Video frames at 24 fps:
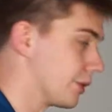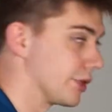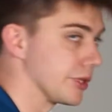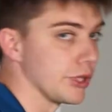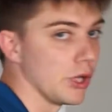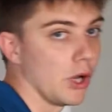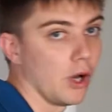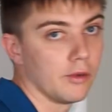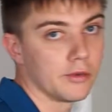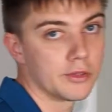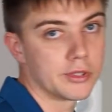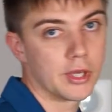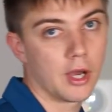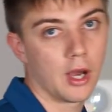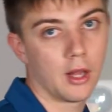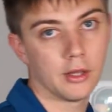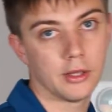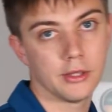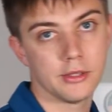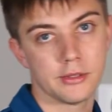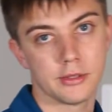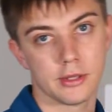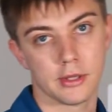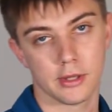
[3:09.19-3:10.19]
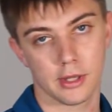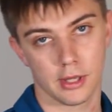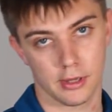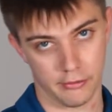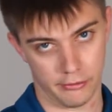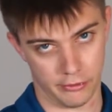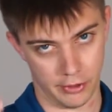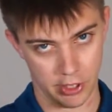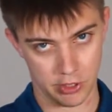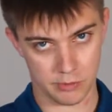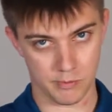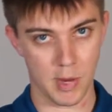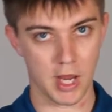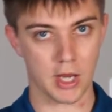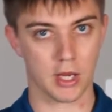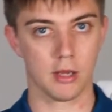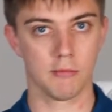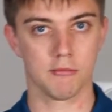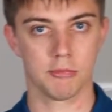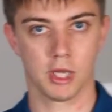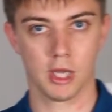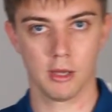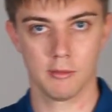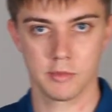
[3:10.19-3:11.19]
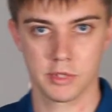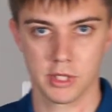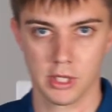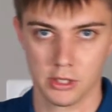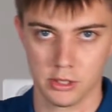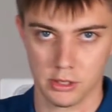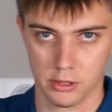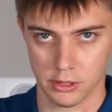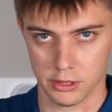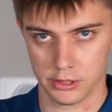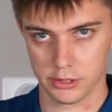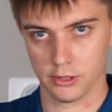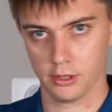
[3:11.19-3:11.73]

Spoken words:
dissolve solids and then fresh makeup comes in, you